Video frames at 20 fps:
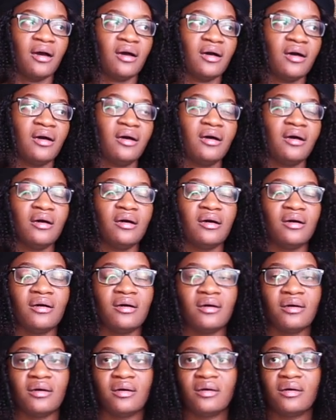
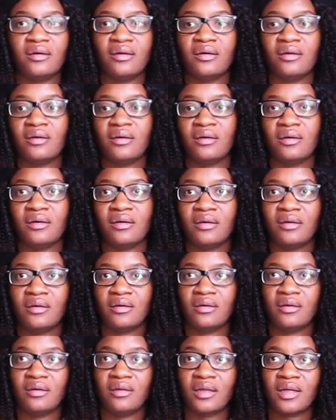
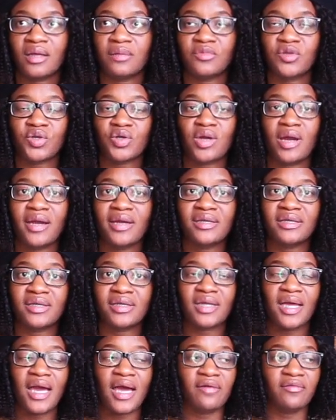I'm trying
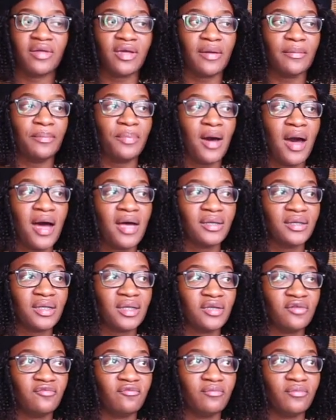to have a
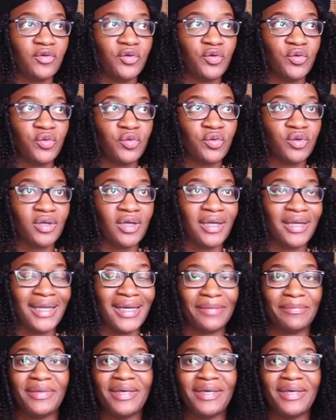positive mood and